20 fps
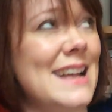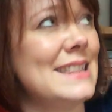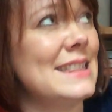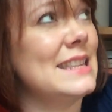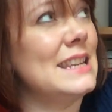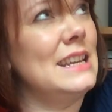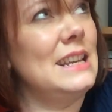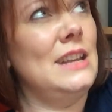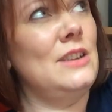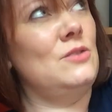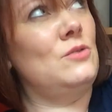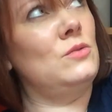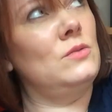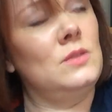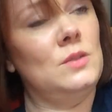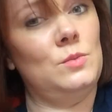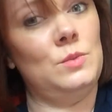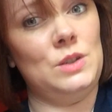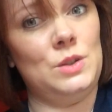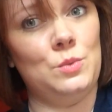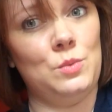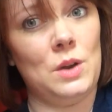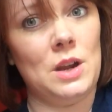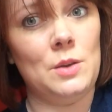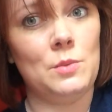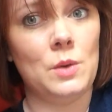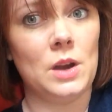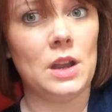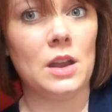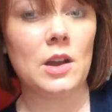and the electrons, which are
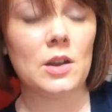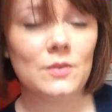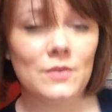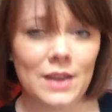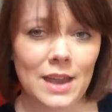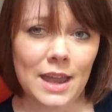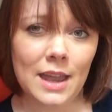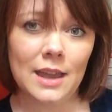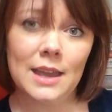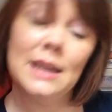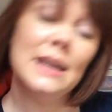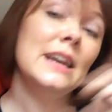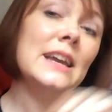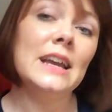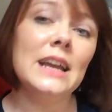way over here,